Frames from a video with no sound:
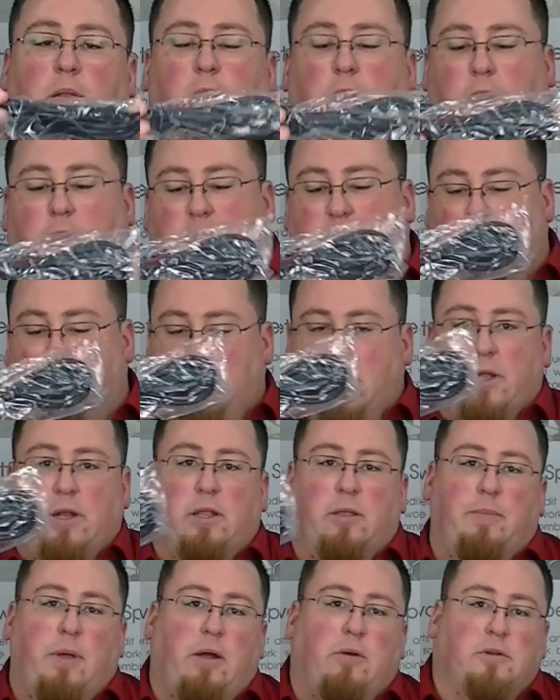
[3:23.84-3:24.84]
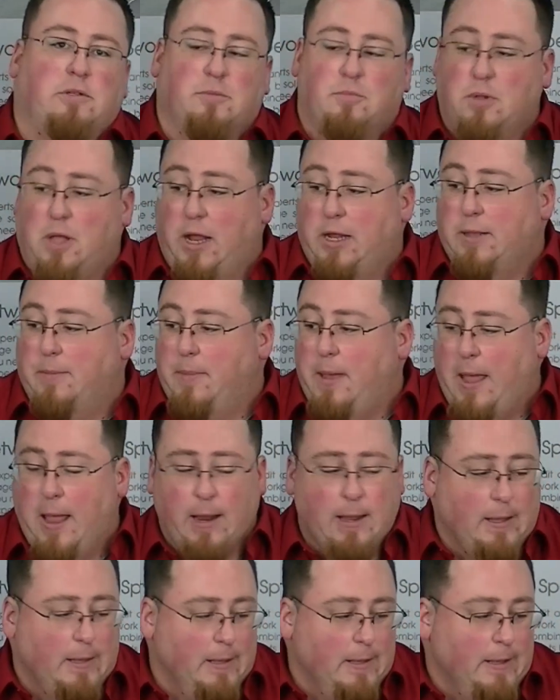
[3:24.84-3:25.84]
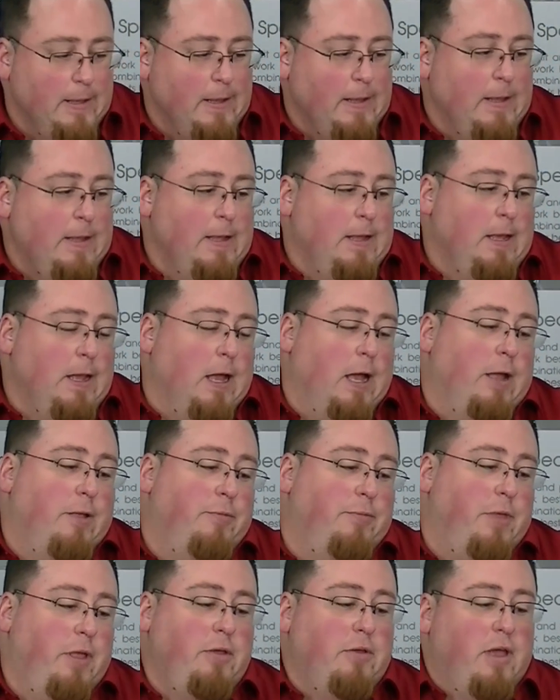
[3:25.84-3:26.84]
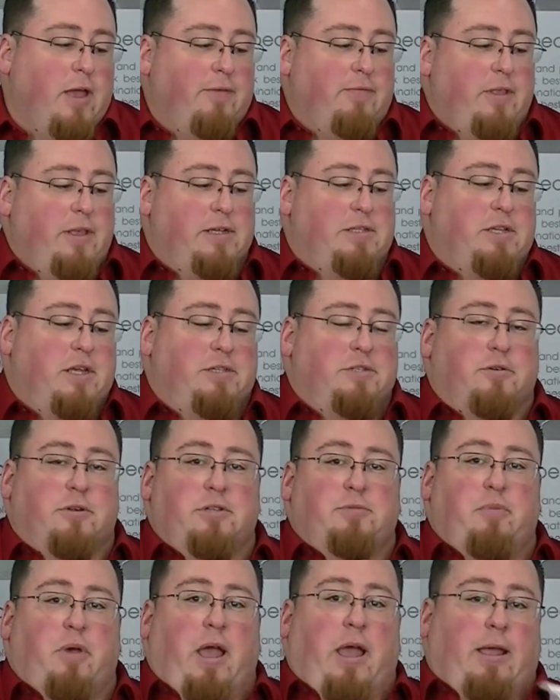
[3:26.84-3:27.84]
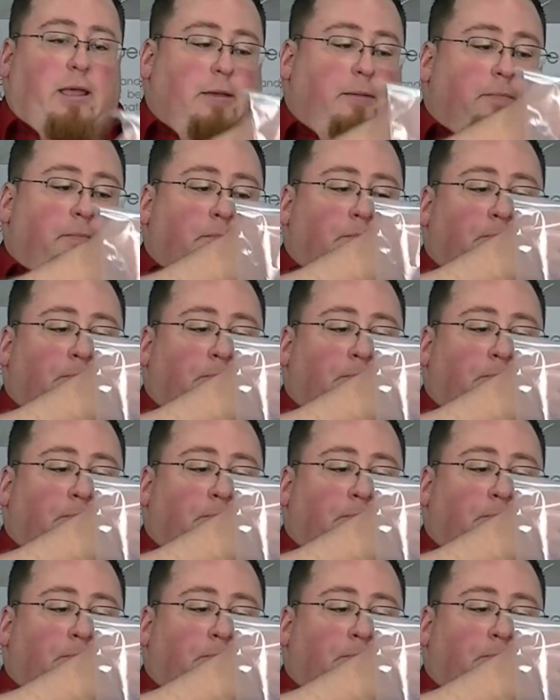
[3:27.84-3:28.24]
I'll actually plug into the power supply in the back. Uh, then you have the accessories pack.